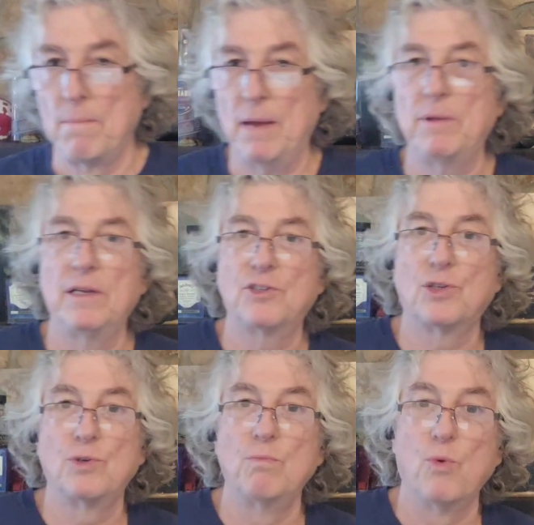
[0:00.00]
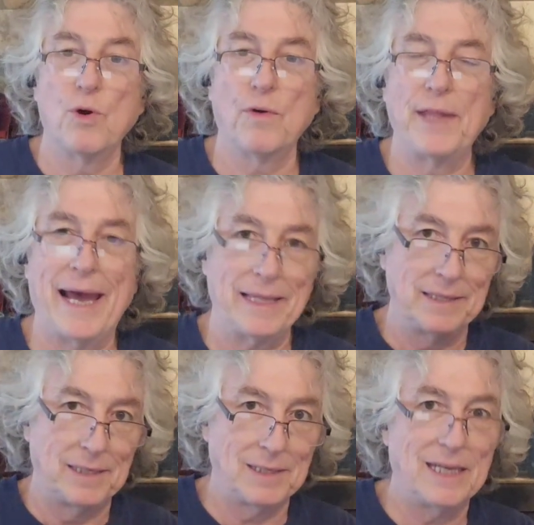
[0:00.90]
Maybe needs to do more of that,
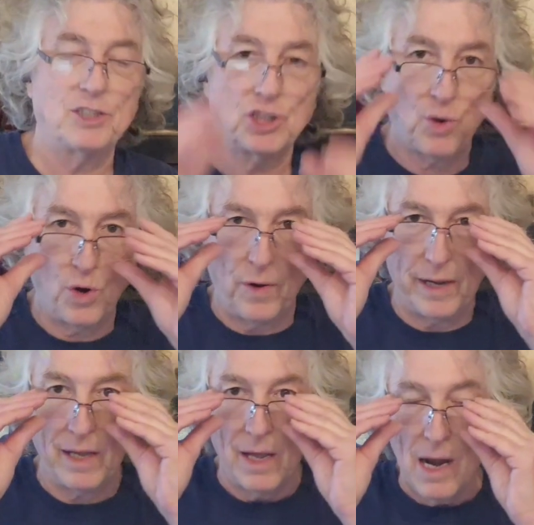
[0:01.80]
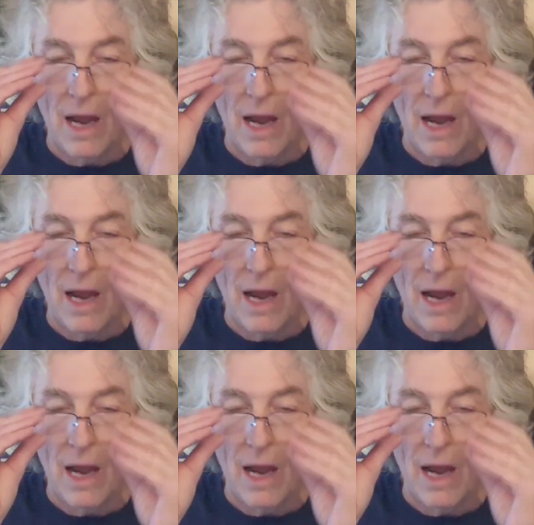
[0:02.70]
a little less scoring,